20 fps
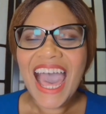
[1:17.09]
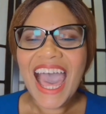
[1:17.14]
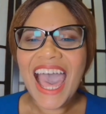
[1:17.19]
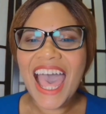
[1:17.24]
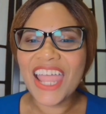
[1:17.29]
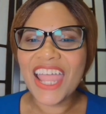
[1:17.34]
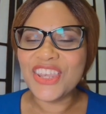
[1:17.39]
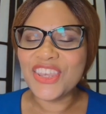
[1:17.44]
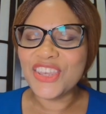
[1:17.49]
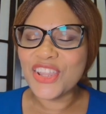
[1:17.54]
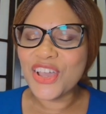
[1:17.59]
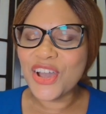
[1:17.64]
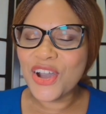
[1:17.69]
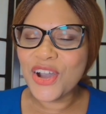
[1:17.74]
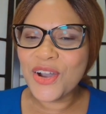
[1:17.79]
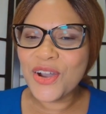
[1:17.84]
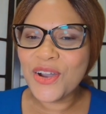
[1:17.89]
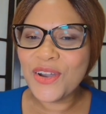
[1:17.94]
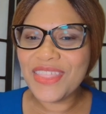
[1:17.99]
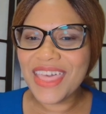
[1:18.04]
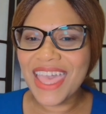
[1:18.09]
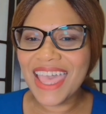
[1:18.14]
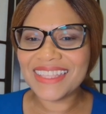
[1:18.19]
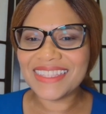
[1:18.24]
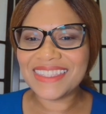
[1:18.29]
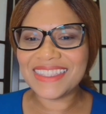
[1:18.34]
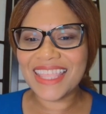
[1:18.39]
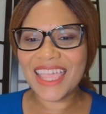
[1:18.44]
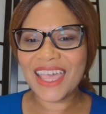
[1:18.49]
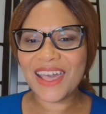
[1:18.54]
I know
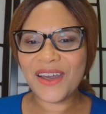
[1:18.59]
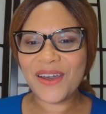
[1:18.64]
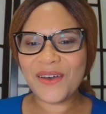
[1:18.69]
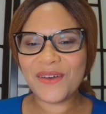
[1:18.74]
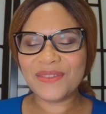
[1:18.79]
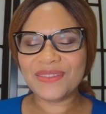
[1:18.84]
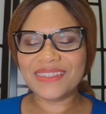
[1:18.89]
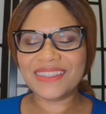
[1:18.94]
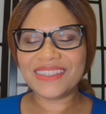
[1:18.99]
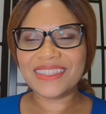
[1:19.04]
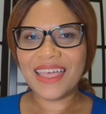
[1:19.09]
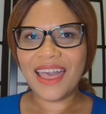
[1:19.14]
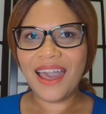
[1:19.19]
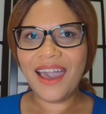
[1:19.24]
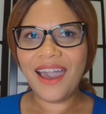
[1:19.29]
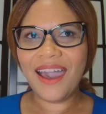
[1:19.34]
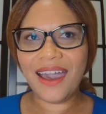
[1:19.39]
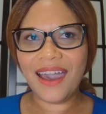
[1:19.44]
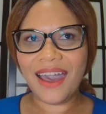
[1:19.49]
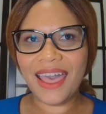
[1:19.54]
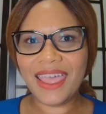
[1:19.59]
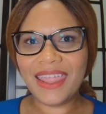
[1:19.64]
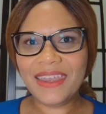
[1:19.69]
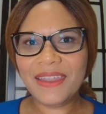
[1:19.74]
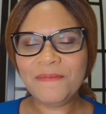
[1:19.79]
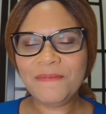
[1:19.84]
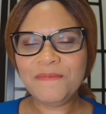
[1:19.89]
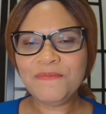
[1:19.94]
that sounds odd,